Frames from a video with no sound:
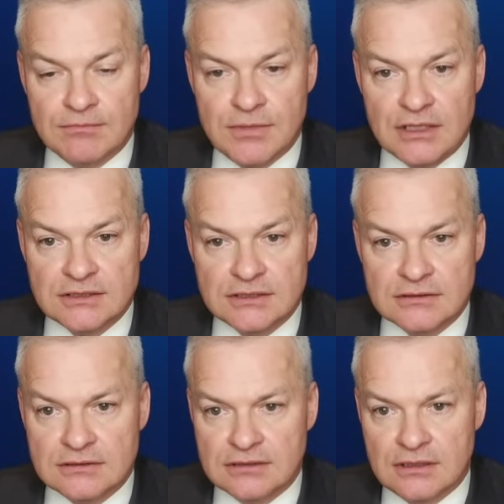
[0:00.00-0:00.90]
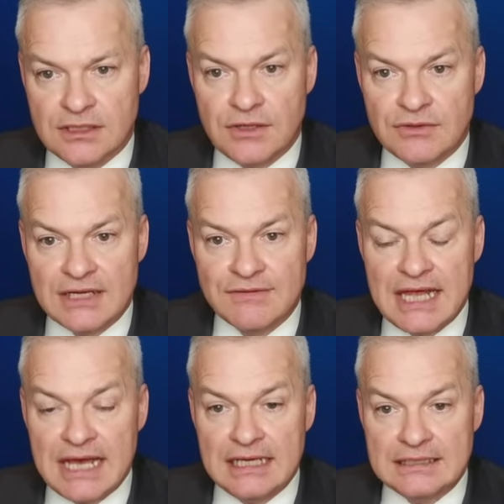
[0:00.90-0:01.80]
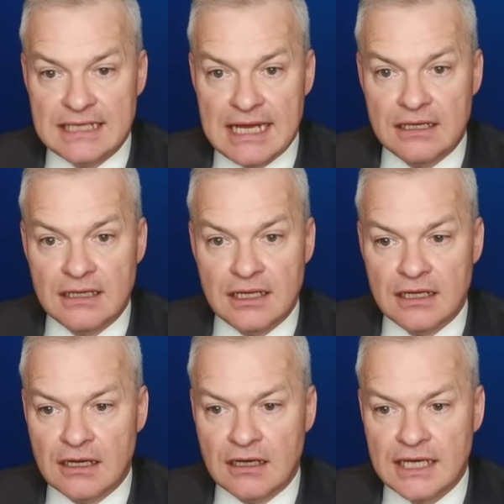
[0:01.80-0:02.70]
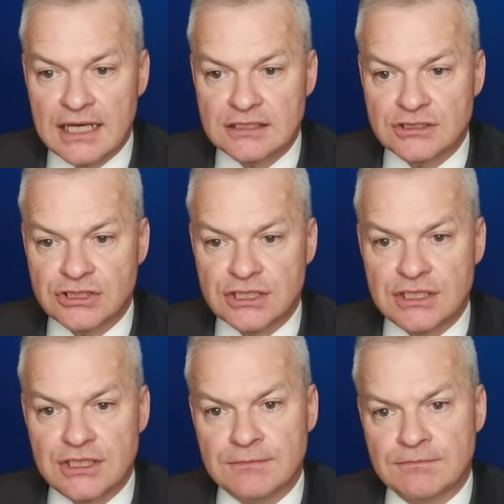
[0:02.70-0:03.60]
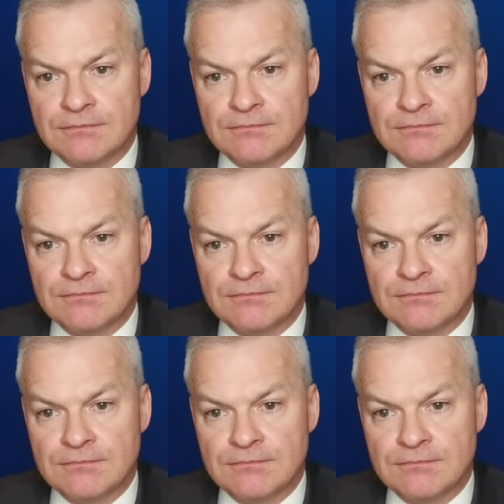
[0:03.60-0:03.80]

but I don't have an 8 ending ING.